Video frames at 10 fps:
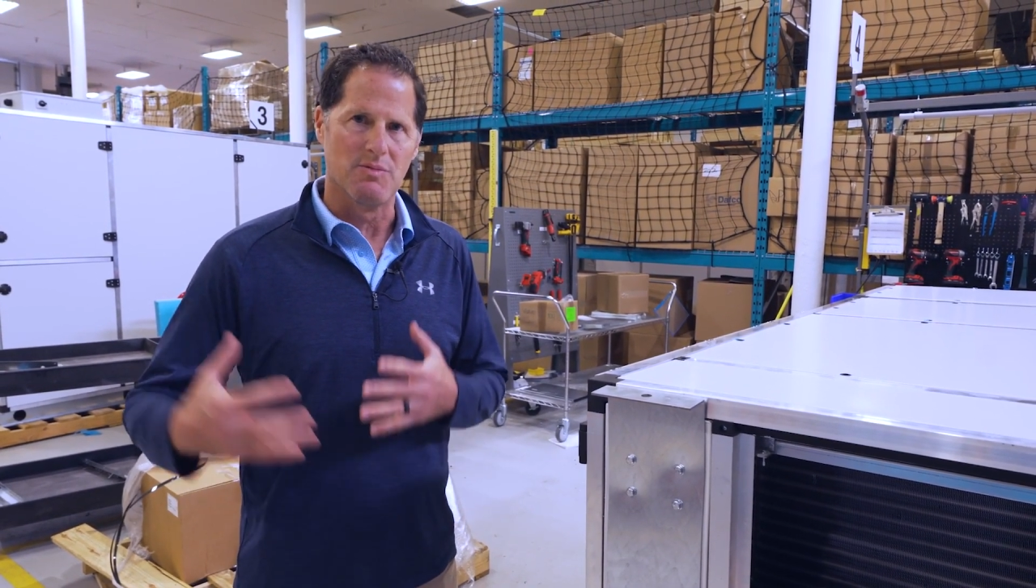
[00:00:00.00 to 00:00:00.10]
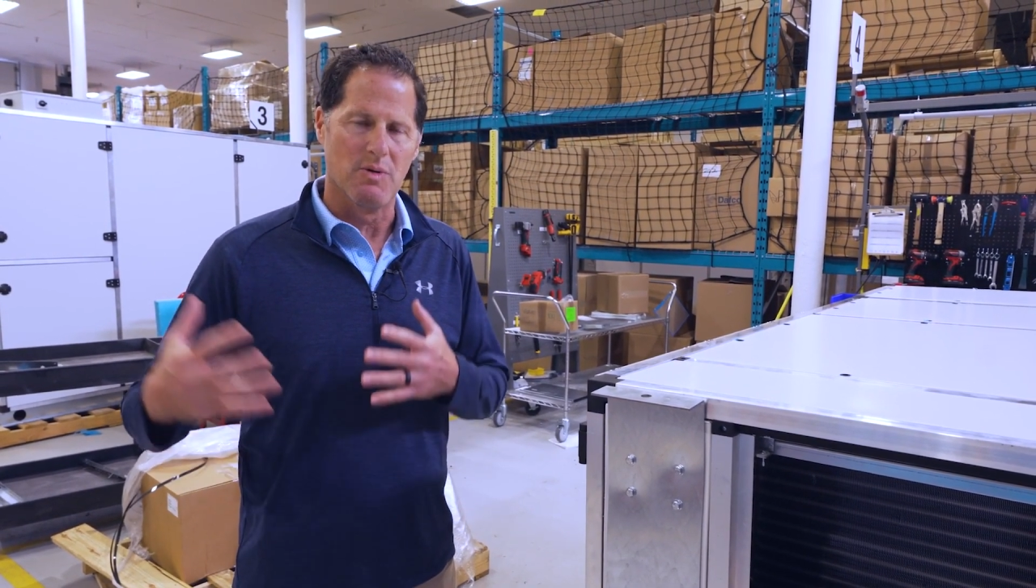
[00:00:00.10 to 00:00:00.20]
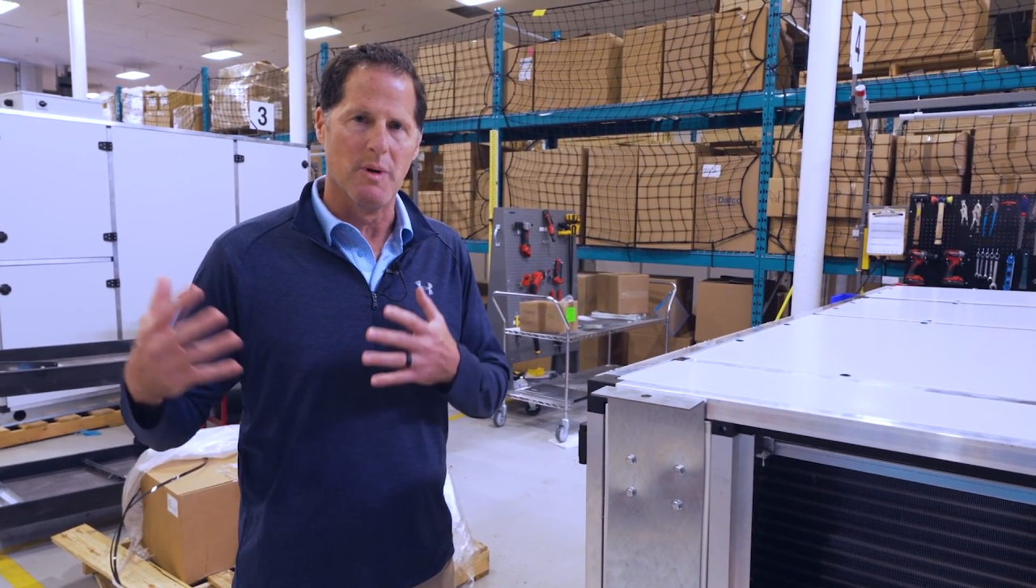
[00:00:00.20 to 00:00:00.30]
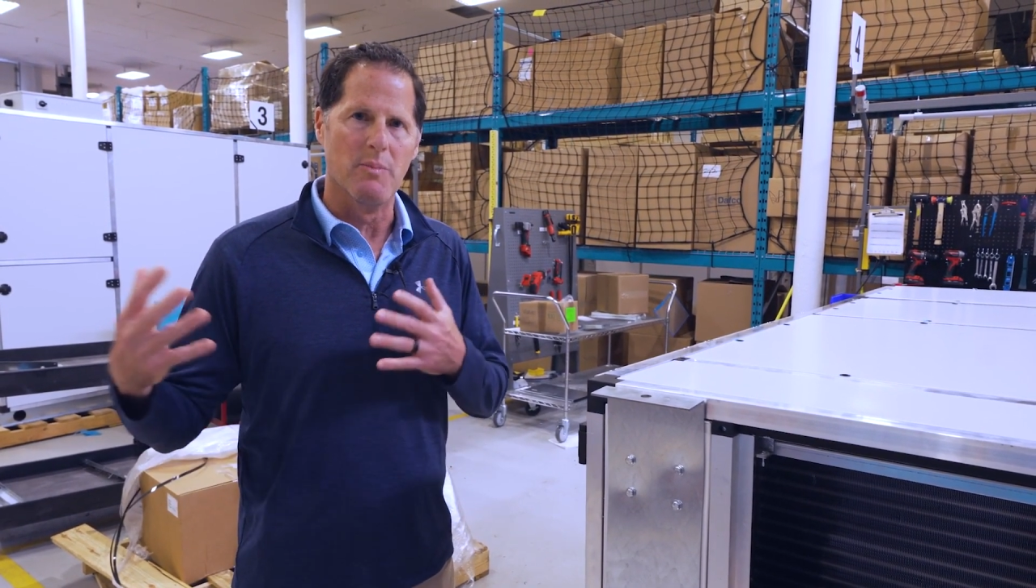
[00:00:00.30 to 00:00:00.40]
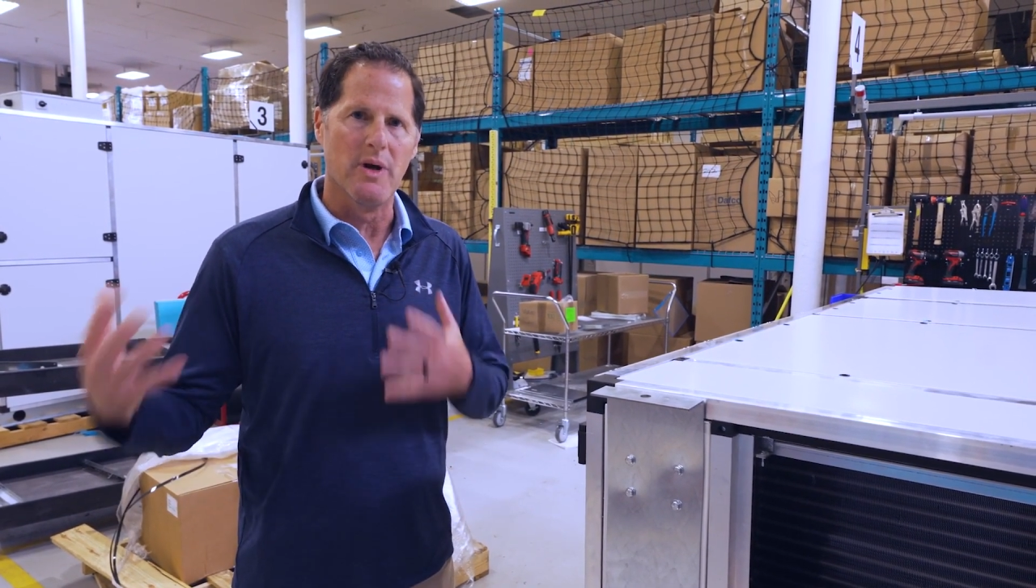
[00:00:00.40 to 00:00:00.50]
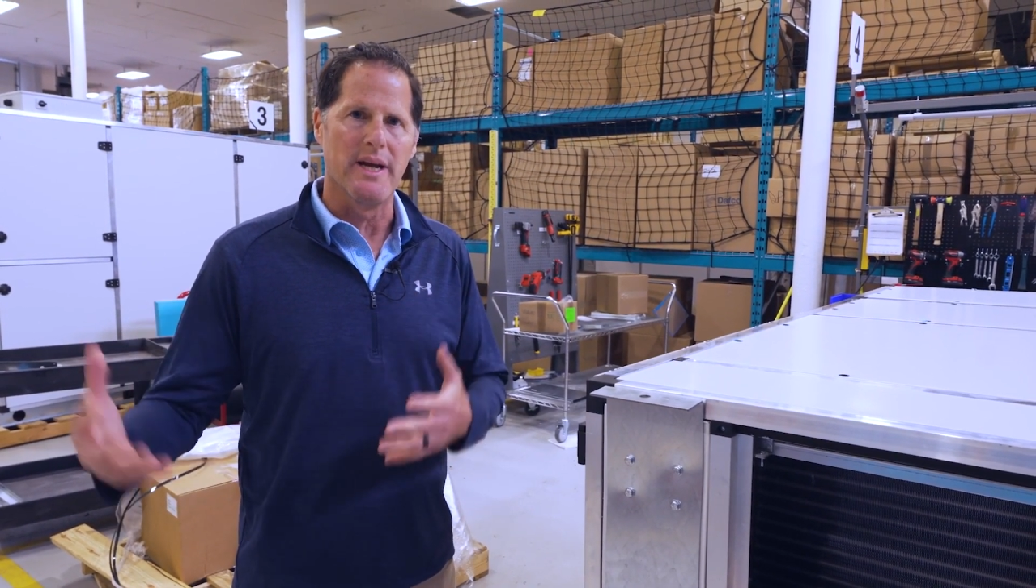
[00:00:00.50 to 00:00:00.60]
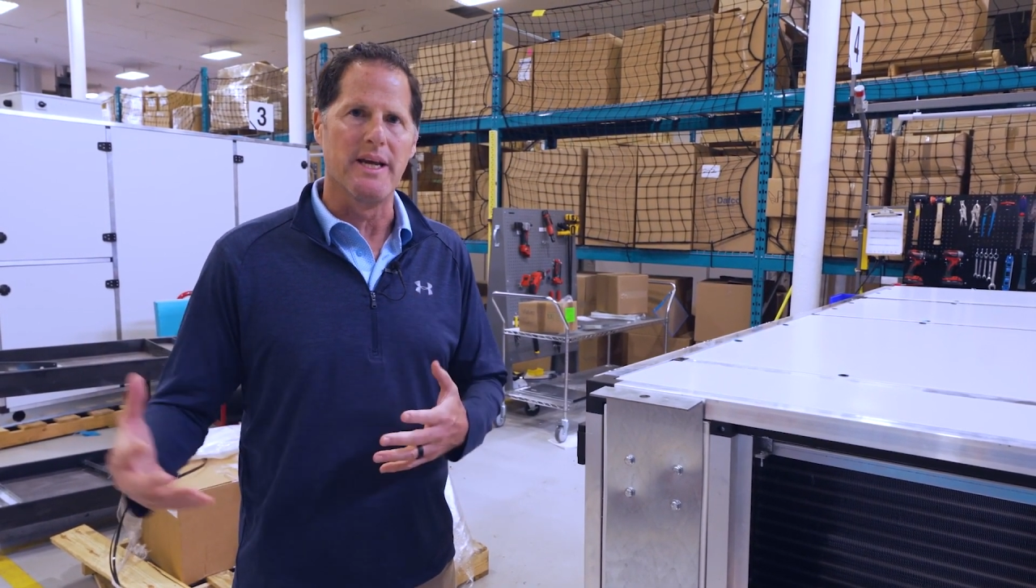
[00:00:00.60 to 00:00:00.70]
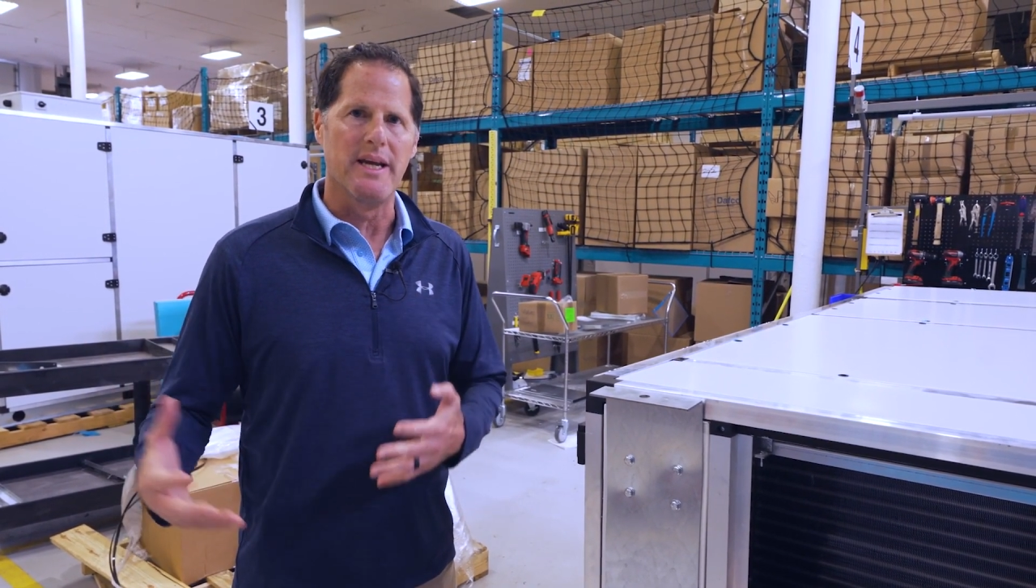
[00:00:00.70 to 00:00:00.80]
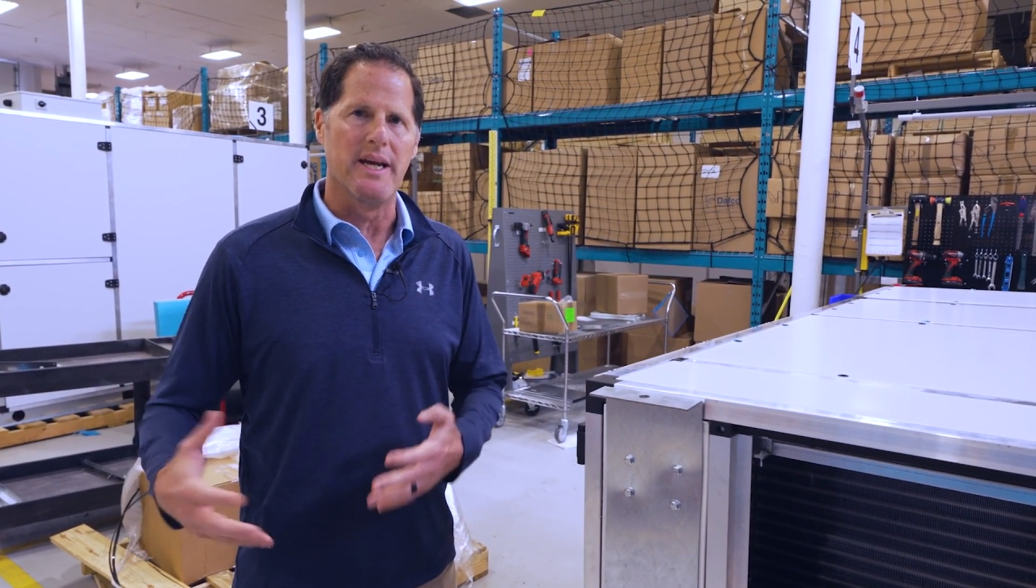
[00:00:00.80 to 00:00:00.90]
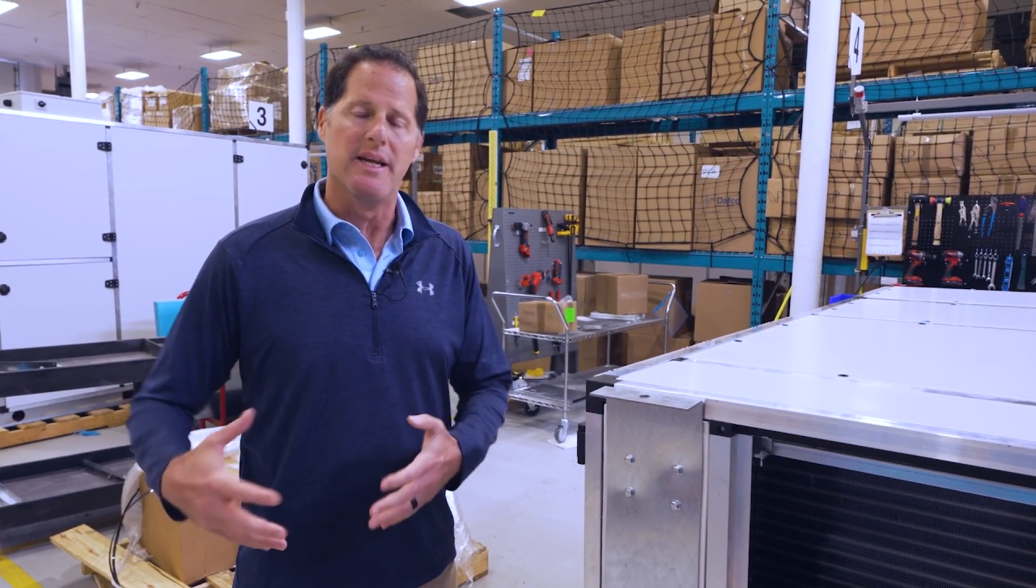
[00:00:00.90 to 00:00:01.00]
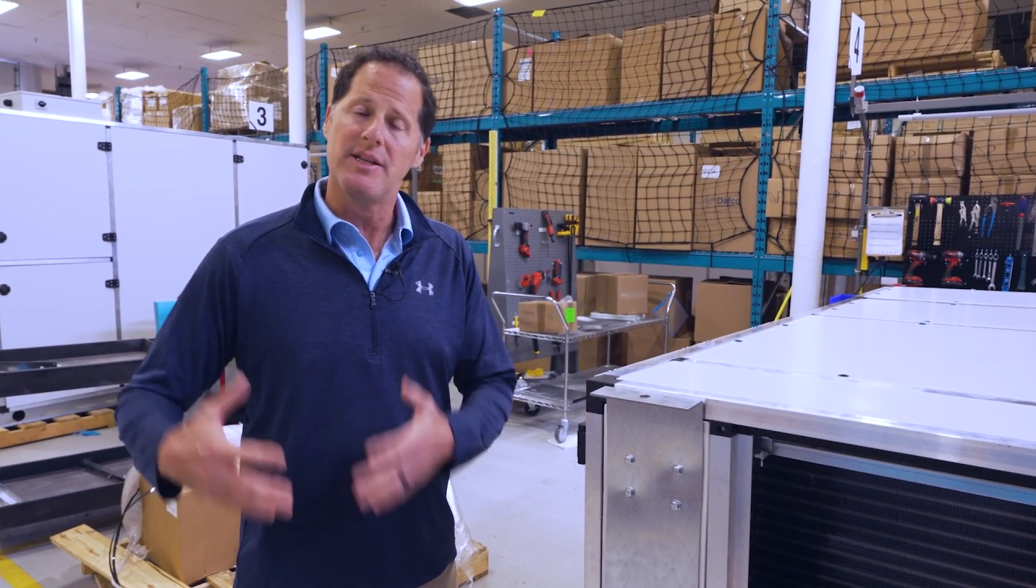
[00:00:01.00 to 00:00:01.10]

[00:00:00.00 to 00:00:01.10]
where we're bringing in,